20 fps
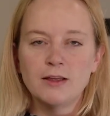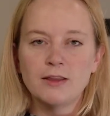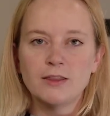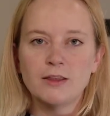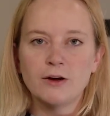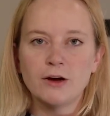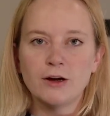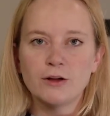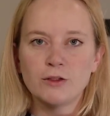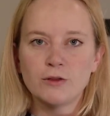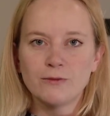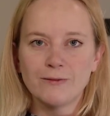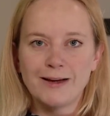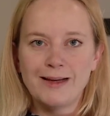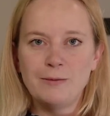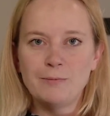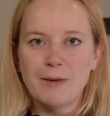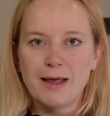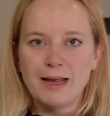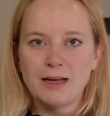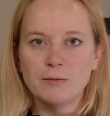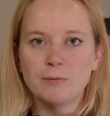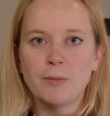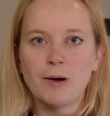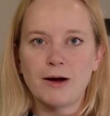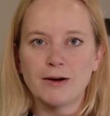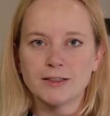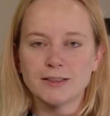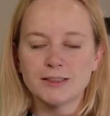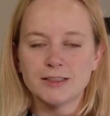There are three main
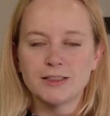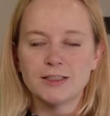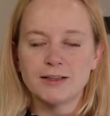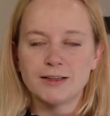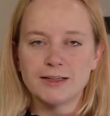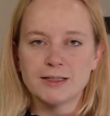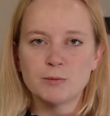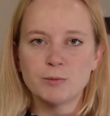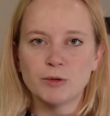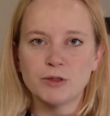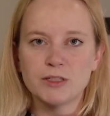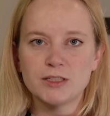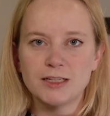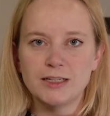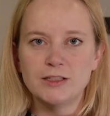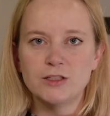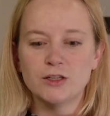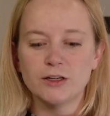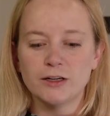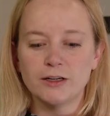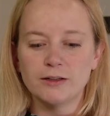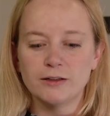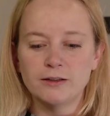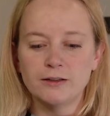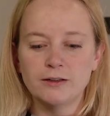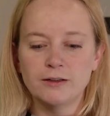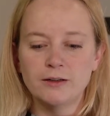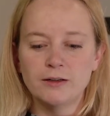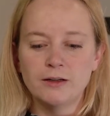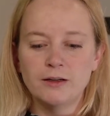parts to this procedure
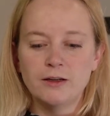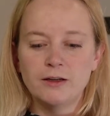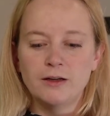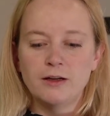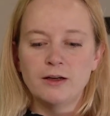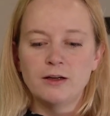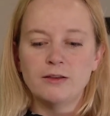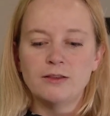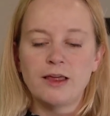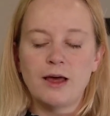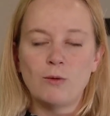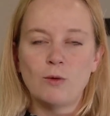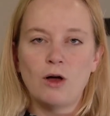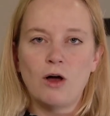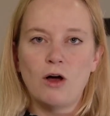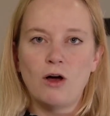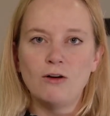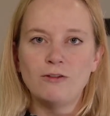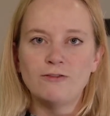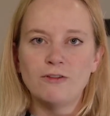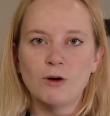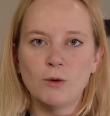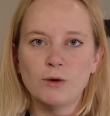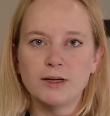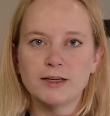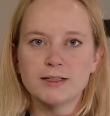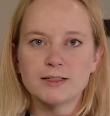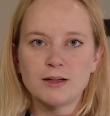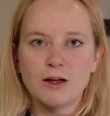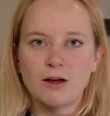that will all
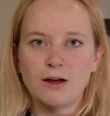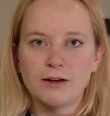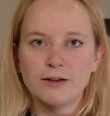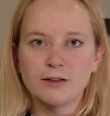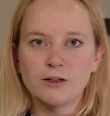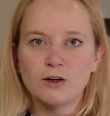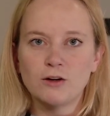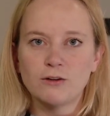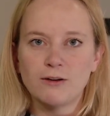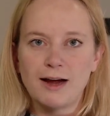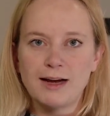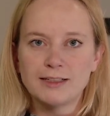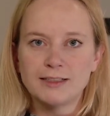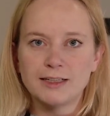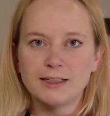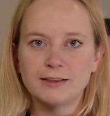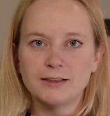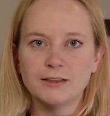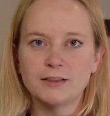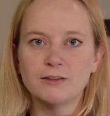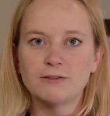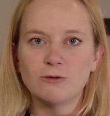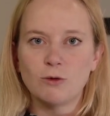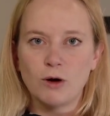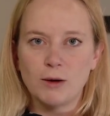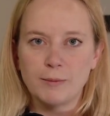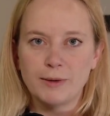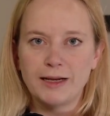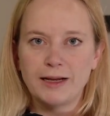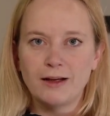focus on correcting the
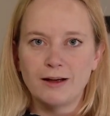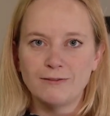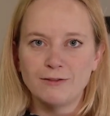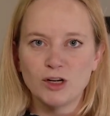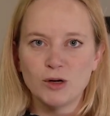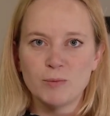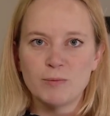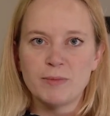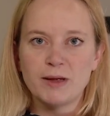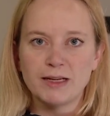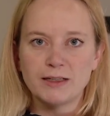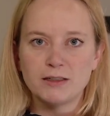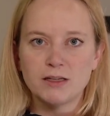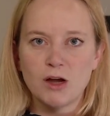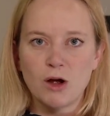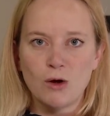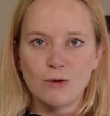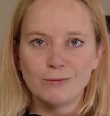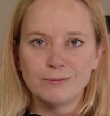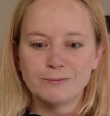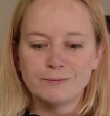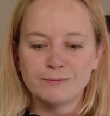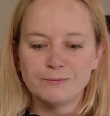deformity of your big toe.